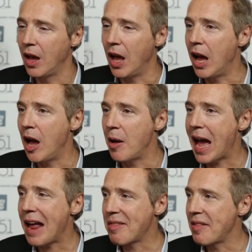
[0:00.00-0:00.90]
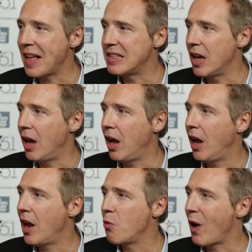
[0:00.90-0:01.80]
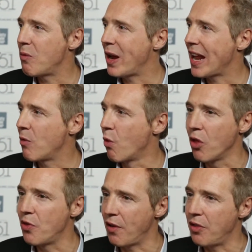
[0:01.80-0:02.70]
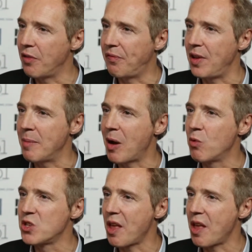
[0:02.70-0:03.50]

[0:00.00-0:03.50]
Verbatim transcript: Uh, I think that uh, when I wrote the, the film, I was